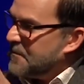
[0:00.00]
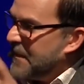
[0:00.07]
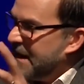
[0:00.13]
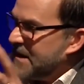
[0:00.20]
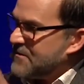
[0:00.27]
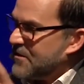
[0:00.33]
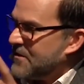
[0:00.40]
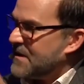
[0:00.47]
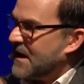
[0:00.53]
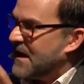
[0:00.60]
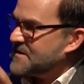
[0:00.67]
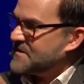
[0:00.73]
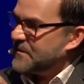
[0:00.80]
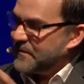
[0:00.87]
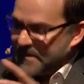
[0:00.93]

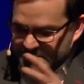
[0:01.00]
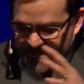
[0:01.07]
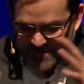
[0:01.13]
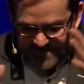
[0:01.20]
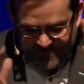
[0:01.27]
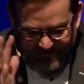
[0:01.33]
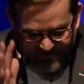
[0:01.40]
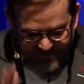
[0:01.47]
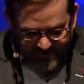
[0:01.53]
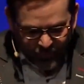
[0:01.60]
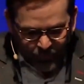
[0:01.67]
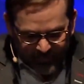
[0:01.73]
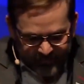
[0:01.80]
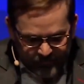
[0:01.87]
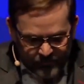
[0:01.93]
microcosm is it's the
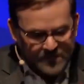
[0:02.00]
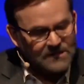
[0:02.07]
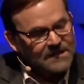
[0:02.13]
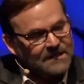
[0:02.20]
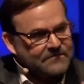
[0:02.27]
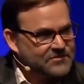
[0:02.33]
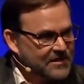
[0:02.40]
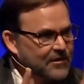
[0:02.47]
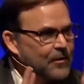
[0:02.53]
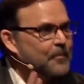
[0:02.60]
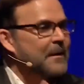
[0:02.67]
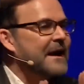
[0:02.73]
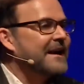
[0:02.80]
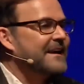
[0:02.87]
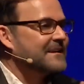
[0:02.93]
story really of
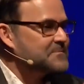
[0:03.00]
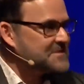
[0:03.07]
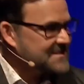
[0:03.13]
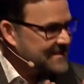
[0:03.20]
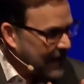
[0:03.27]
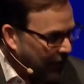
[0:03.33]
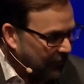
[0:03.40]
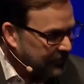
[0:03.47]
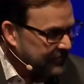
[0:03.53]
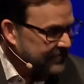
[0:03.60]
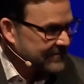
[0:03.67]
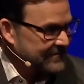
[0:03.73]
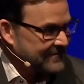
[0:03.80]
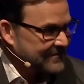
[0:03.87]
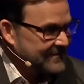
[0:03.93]
Jeremiah himself,